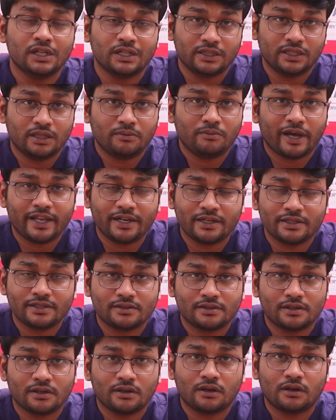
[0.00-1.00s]
the
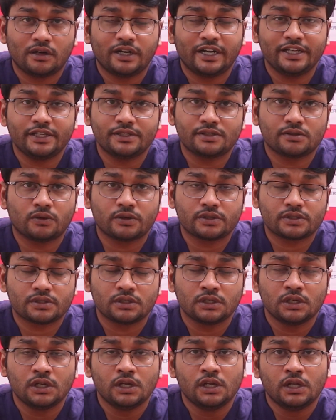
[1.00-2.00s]
minus T-scores.
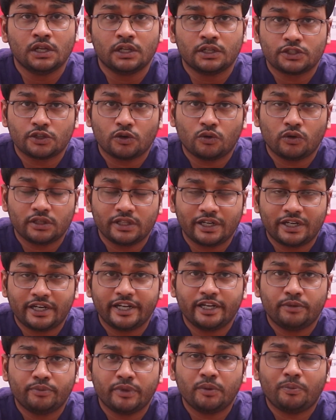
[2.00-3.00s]
So the
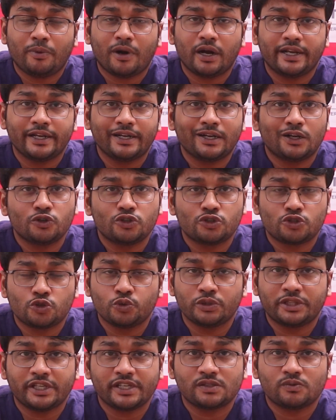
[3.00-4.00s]
treatment part includes
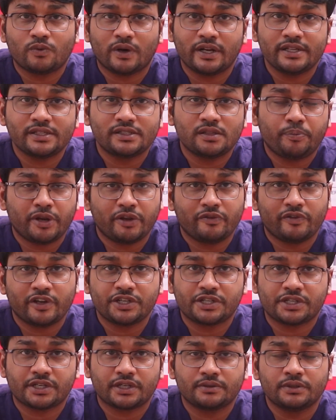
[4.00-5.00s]
two things. One is the
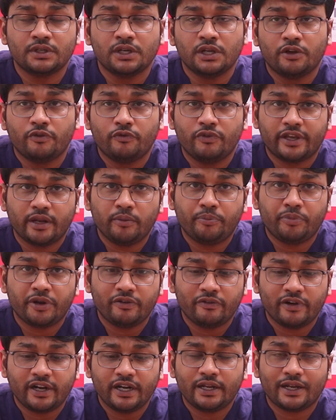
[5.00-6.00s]
prevention. We can
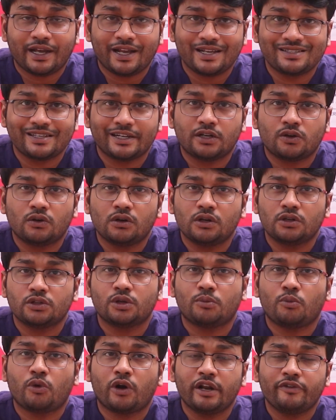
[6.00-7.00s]
prevent, as I told you, the
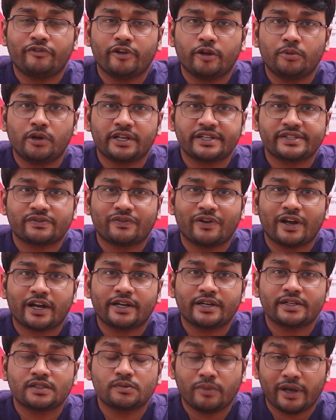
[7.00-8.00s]
modifiable risk
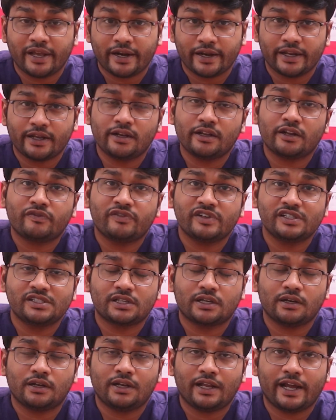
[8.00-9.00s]
factors by regular
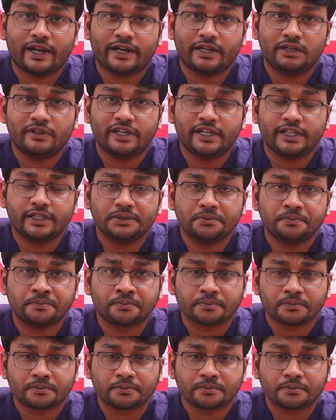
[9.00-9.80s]
physical activity,